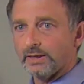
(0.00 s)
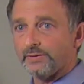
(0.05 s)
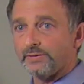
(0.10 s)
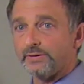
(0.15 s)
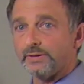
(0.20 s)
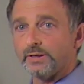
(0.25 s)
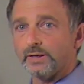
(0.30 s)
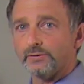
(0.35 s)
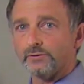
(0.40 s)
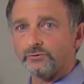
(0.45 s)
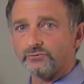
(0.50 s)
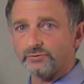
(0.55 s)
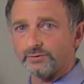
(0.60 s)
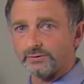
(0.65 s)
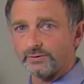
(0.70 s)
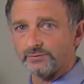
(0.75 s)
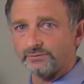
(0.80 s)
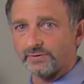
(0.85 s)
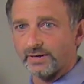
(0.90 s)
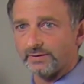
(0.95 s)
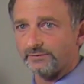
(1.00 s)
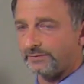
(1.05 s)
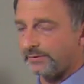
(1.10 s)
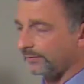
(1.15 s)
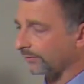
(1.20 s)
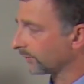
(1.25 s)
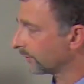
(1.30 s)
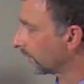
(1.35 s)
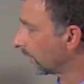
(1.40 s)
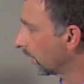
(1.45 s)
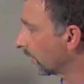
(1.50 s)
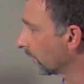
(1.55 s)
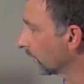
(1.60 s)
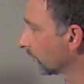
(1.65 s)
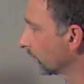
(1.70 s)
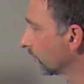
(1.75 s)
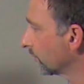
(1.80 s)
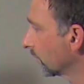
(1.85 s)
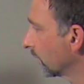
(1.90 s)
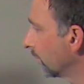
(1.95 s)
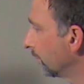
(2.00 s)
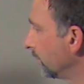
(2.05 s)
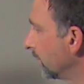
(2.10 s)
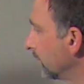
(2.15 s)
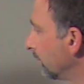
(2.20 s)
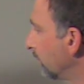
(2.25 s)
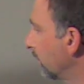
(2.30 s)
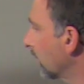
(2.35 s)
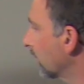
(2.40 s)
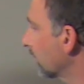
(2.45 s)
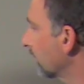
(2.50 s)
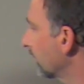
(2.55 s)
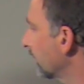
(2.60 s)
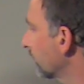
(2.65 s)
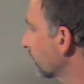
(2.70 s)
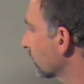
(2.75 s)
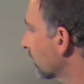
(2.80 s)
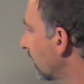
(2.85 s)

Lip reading: The other $7,500 is going to be part of this